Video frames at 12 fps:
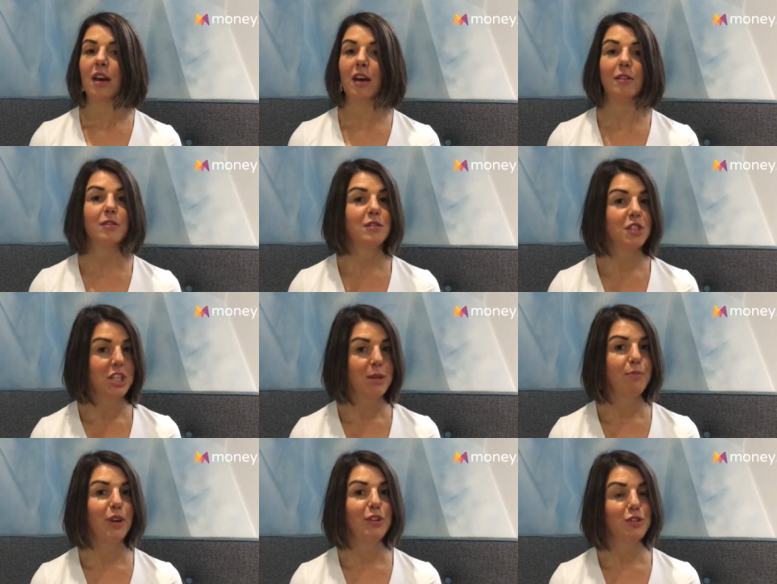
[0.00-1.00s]
uh,
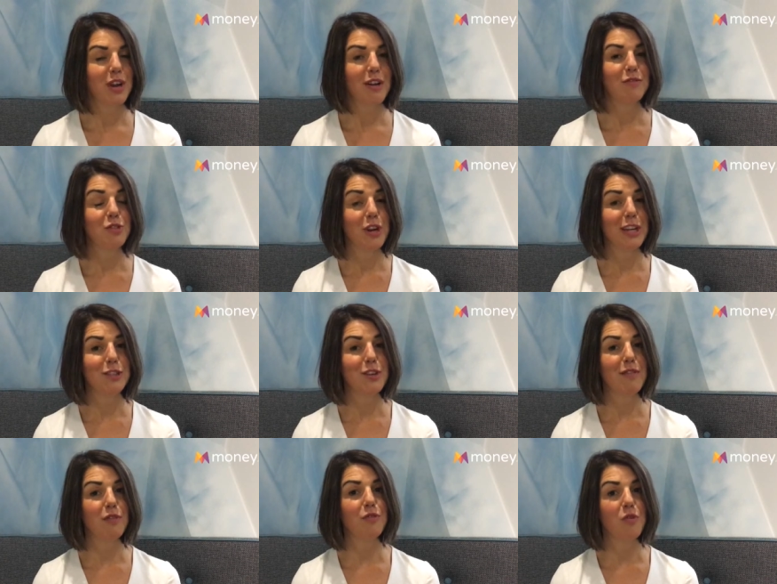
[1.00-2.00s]
cheaper tra train
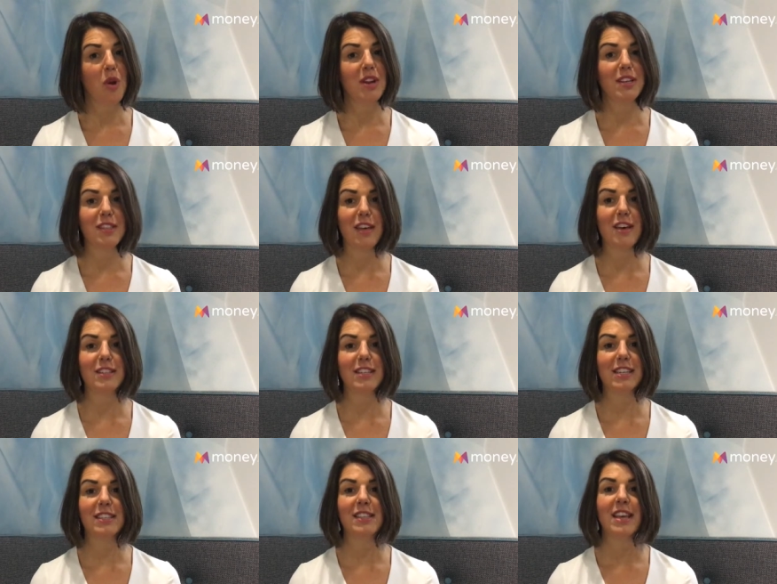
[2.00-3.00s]
travel for under
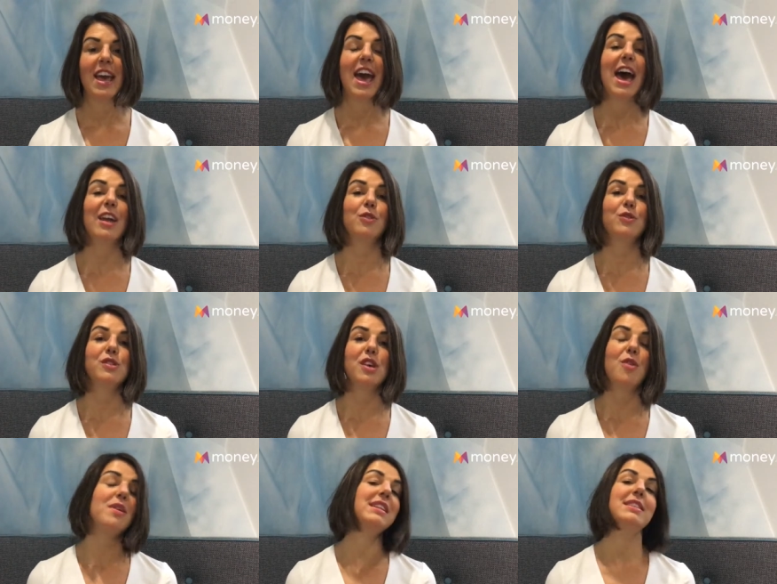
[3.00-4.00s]
30s, and
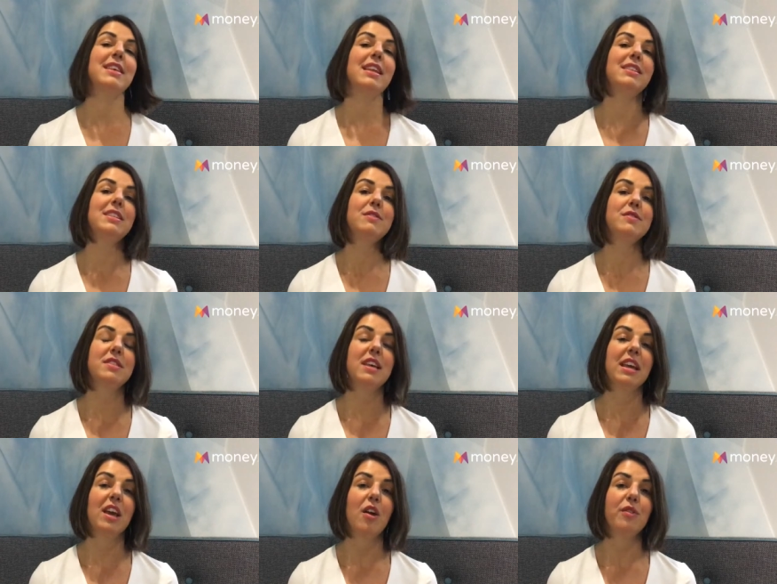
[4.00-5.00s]
also incentives
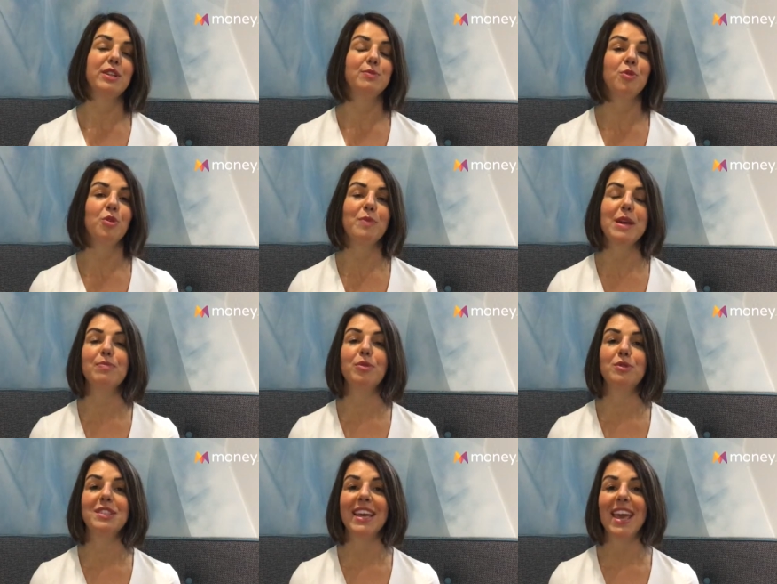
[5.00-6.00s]
to encourage more
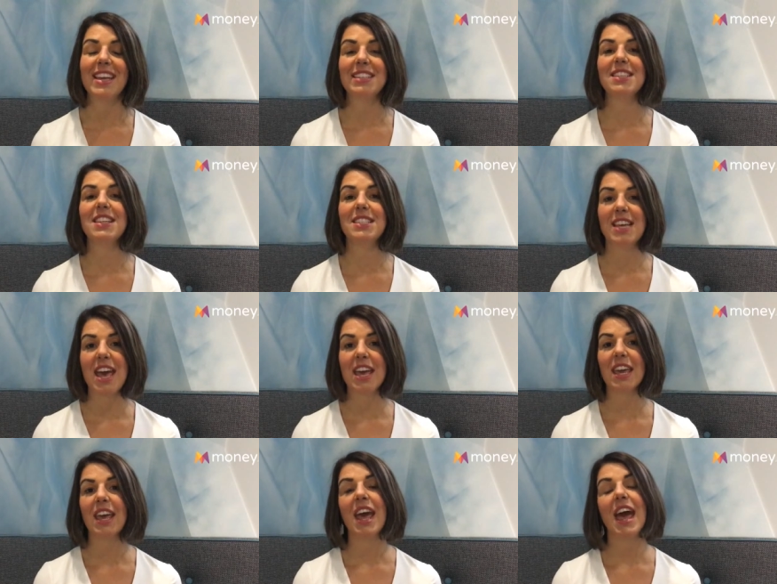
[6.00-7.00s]
people to get into the
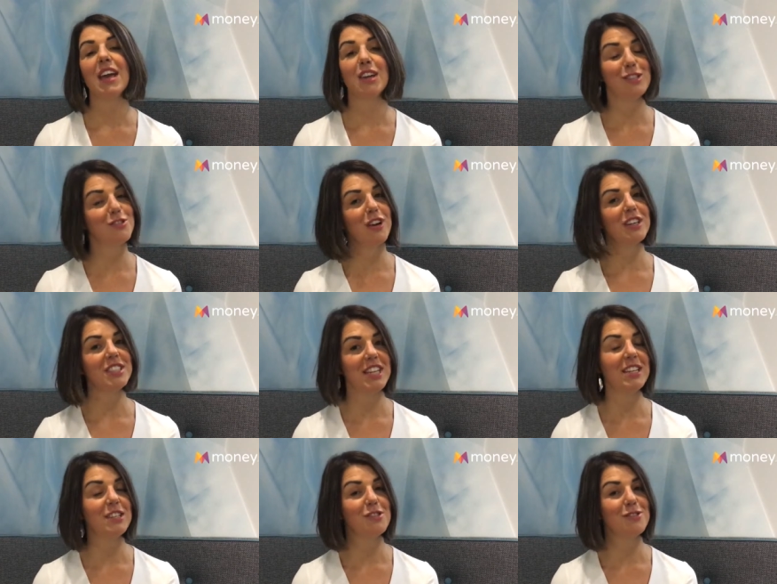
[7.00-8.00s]
tech and construction
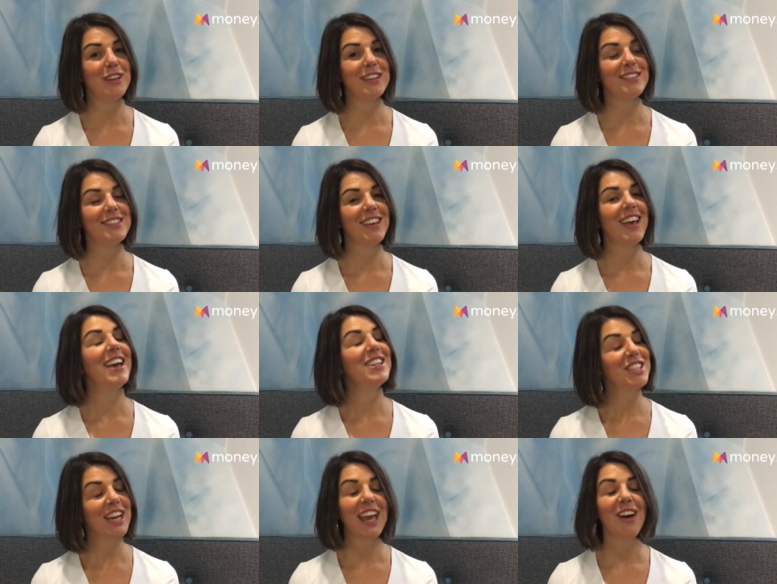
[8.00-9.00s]
industries.
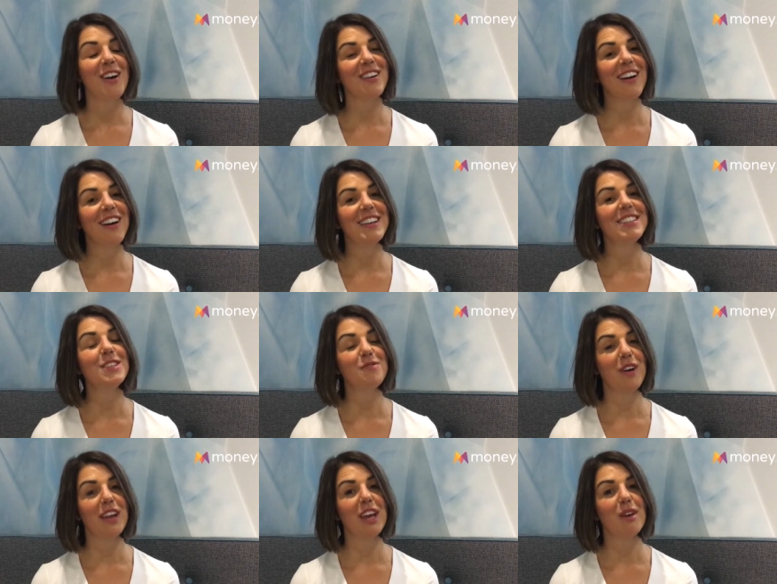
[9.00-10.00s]
Check out our guide to
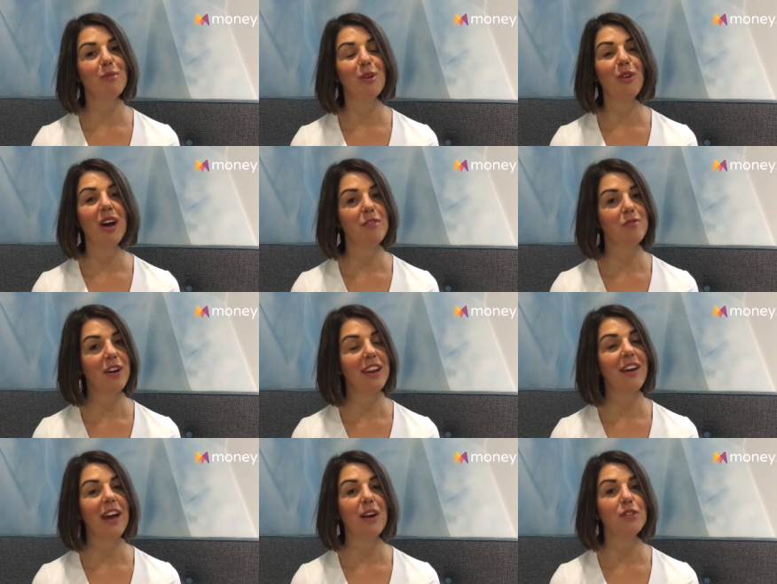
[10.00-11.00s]
find out more and
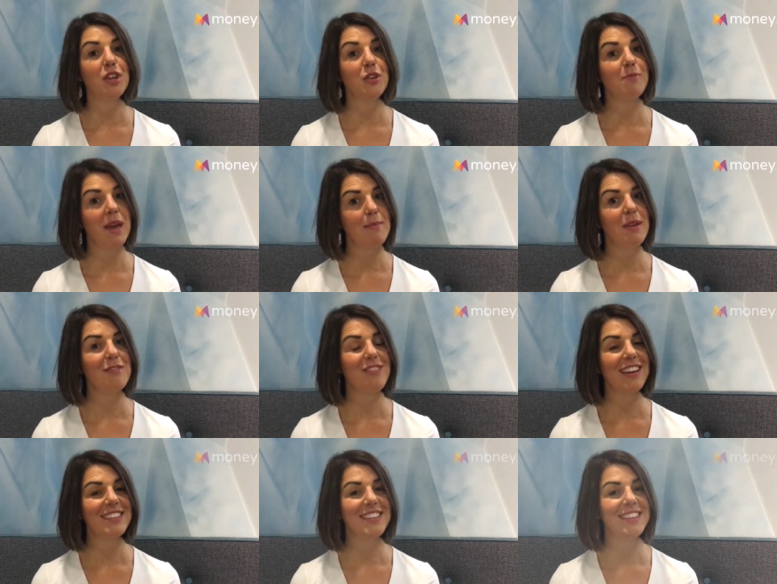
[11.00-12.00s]
find out how you may be
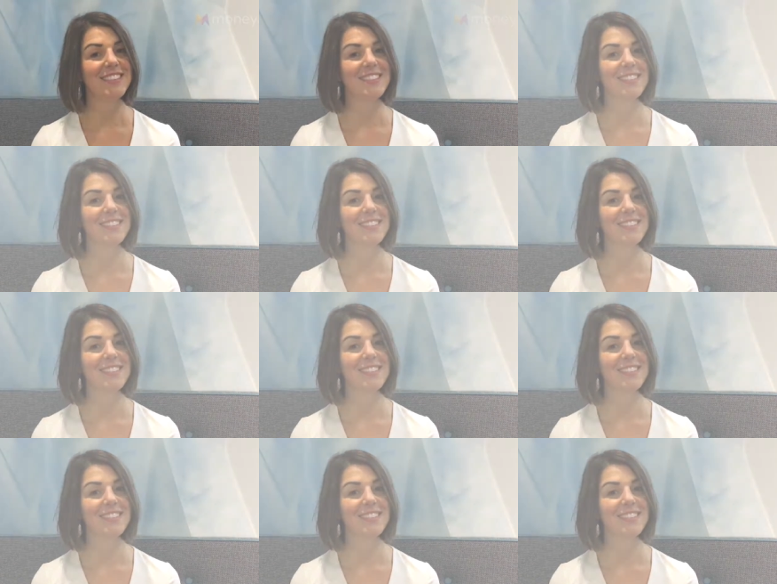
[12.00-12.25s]
affected.